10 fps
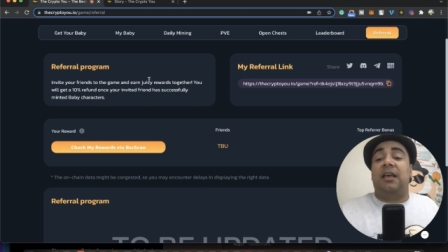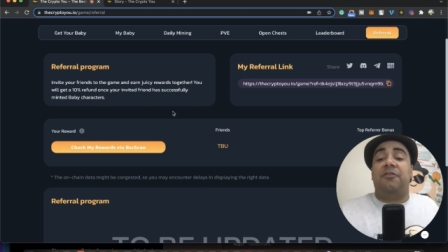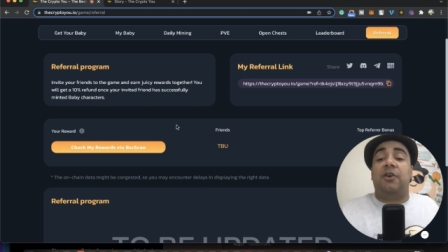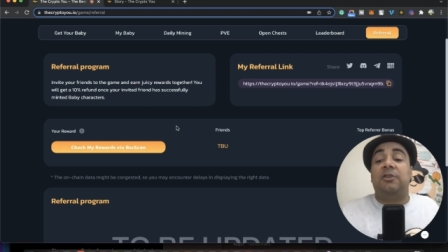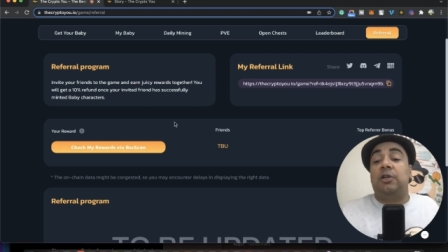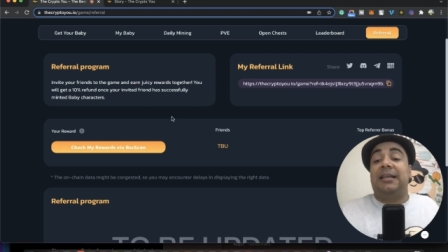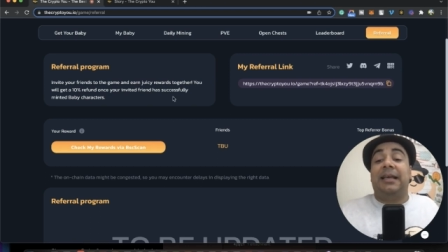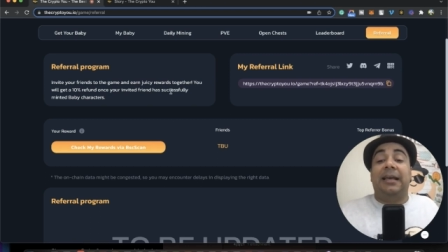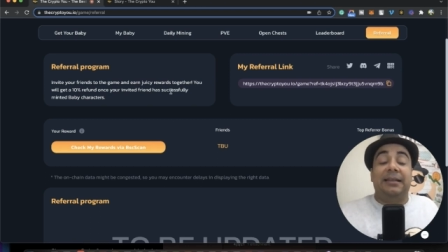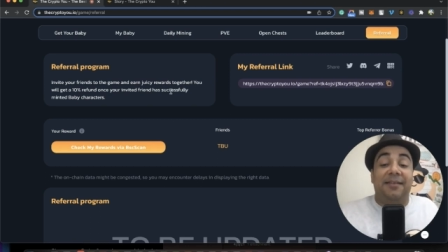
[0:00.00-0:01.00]
If you
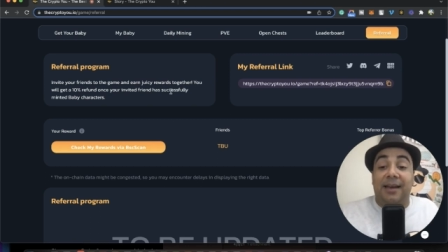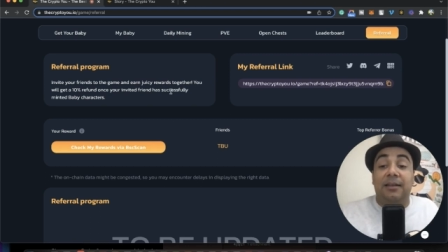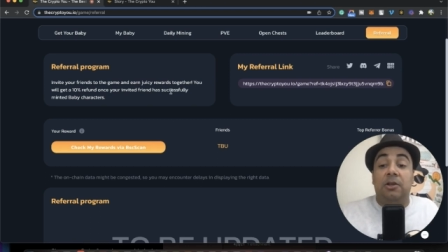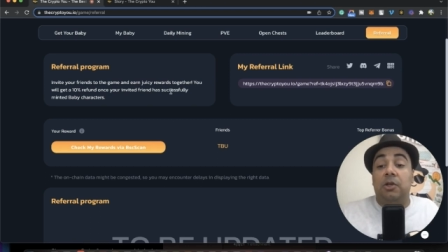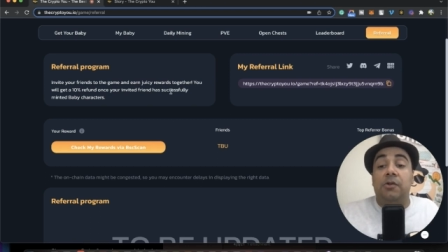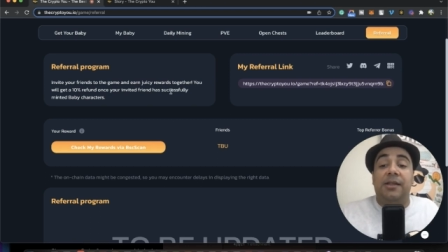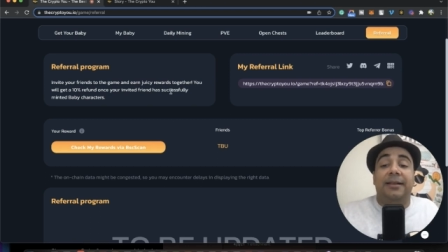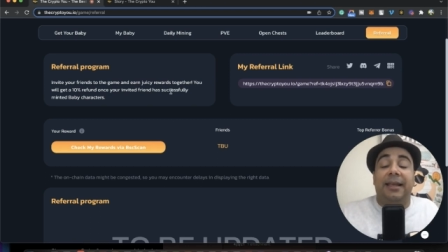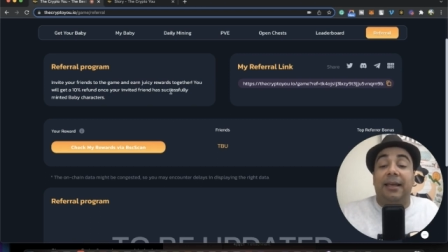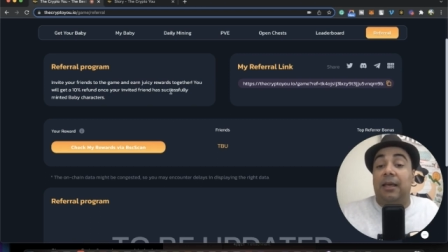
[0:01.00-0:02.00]
actually decided to use
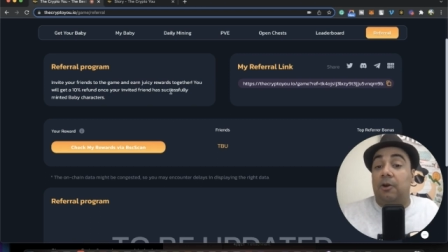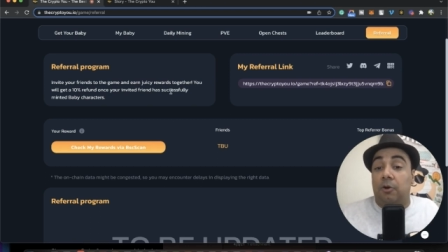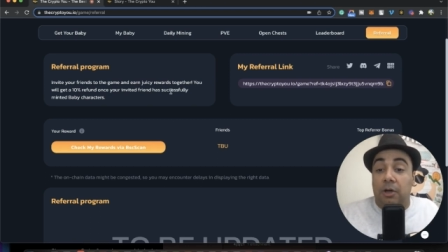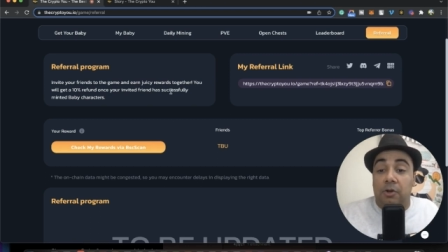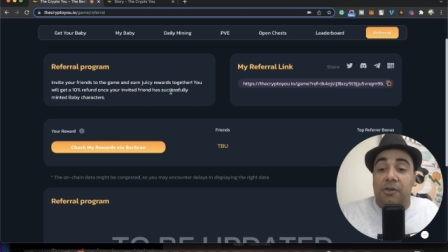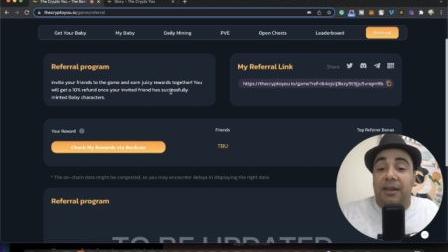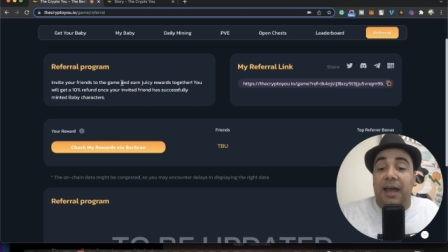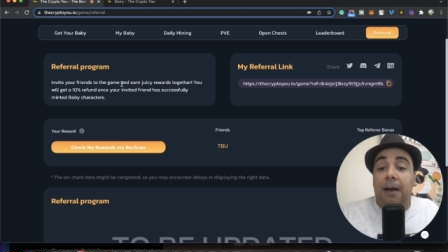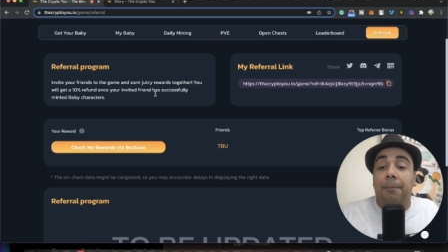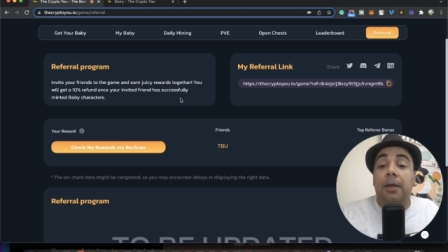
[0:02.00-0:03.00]
that link in order to sign
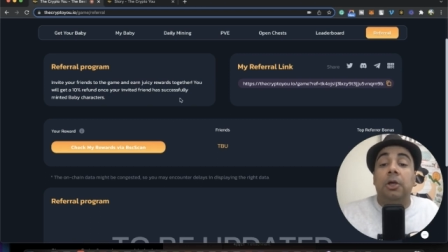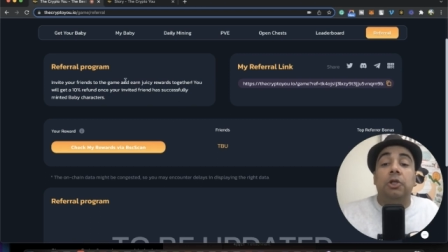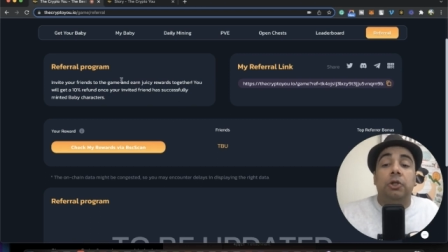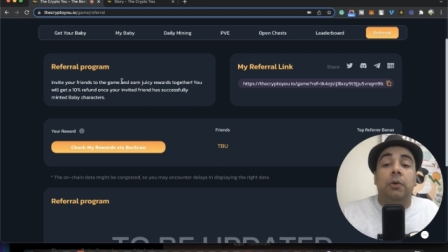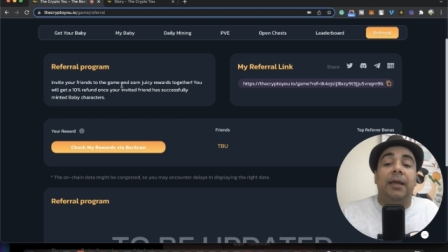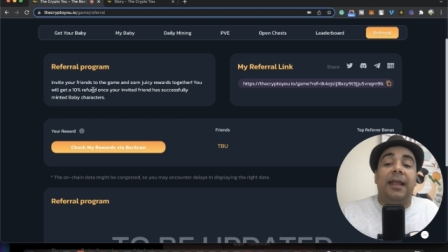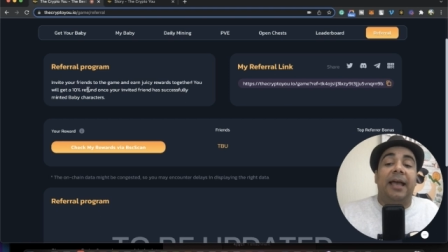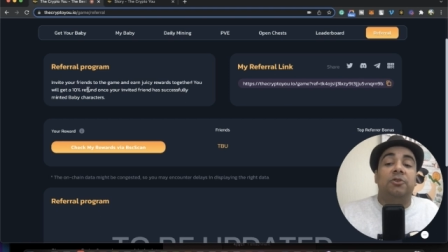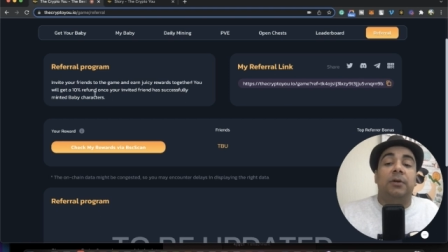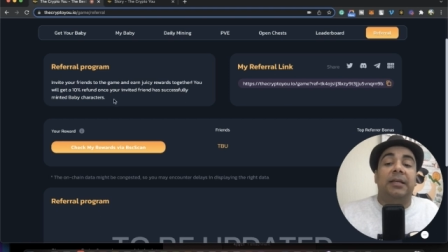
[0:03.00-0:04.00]
up, you get
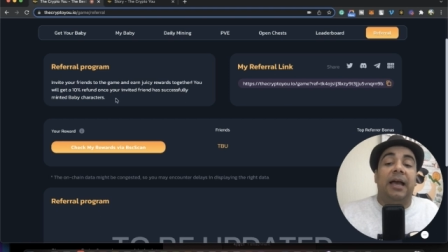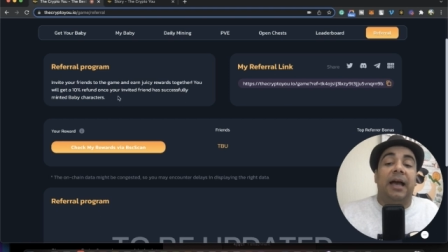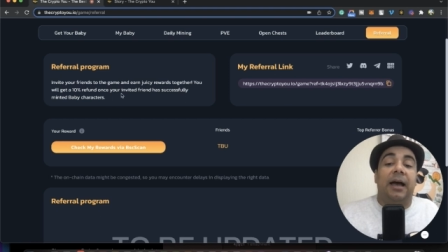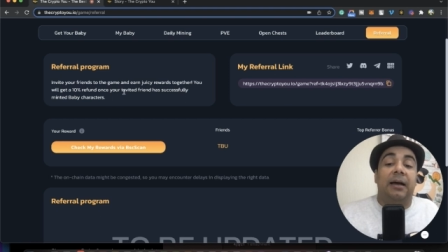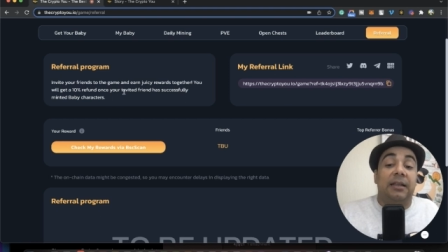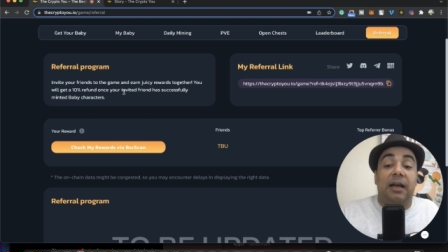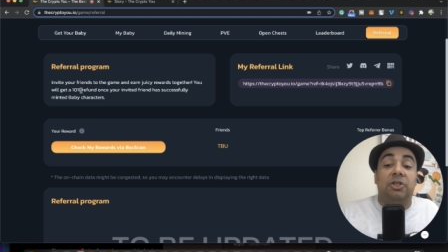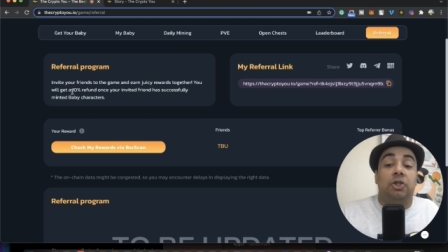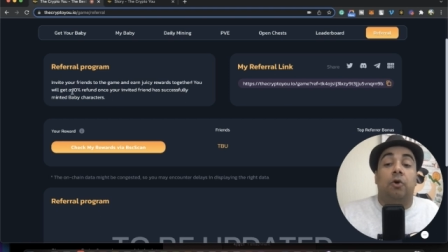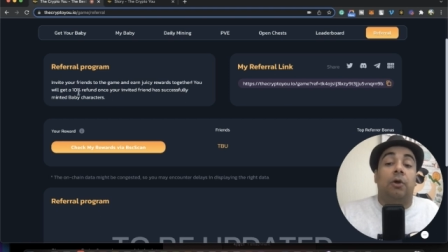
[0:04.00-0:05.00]
actually a
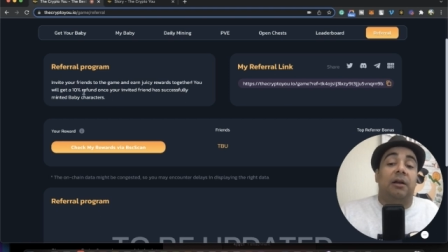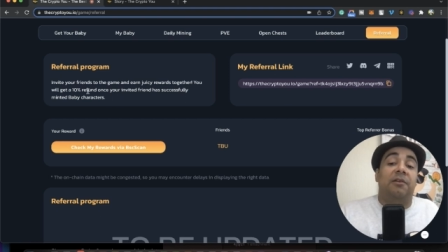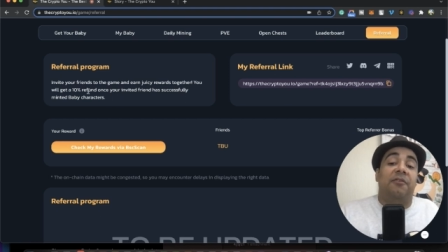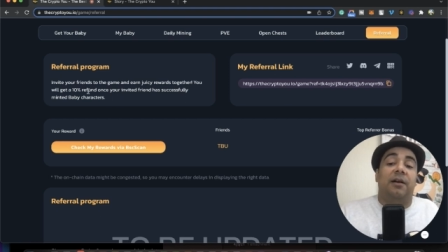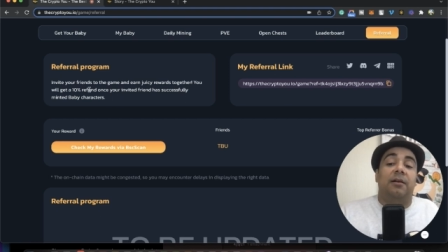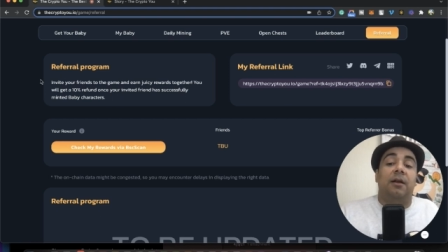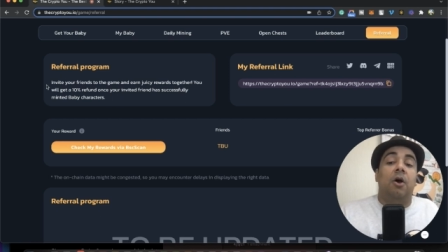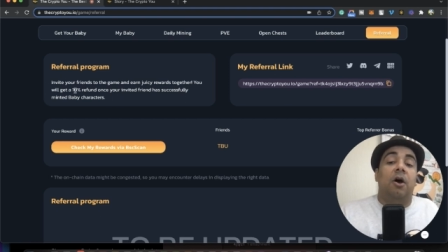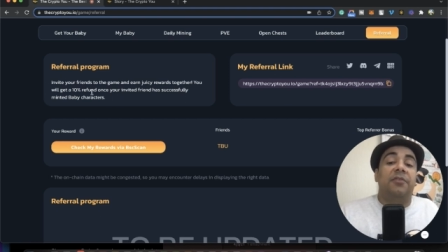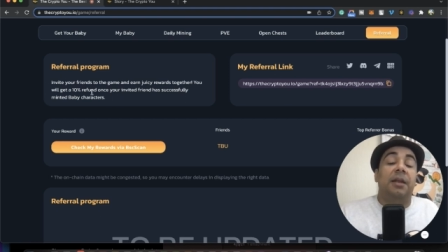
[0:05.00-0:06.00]
reduction or a refund
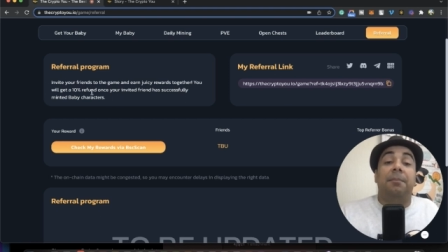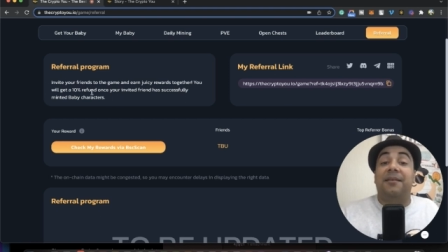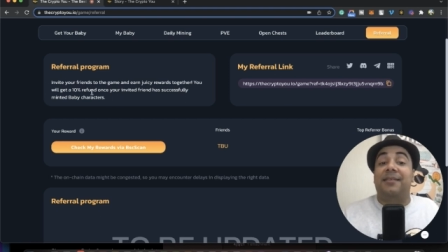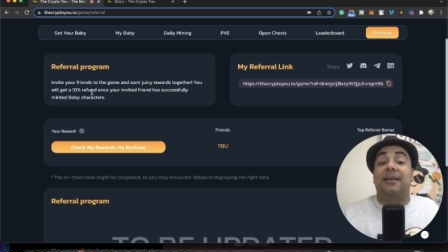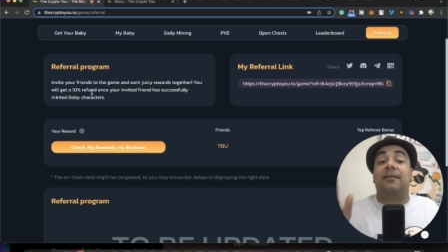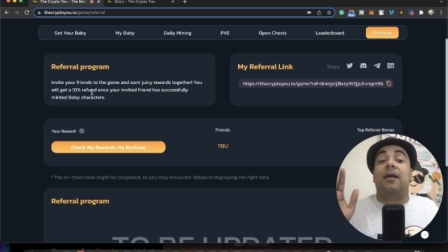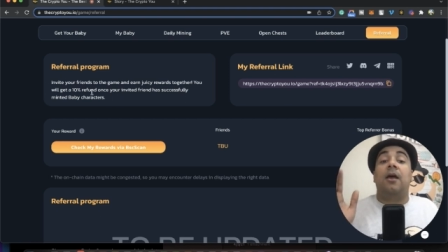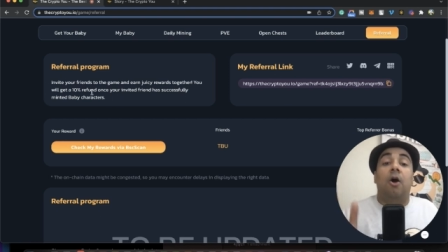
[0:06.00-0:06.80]
of ten percent.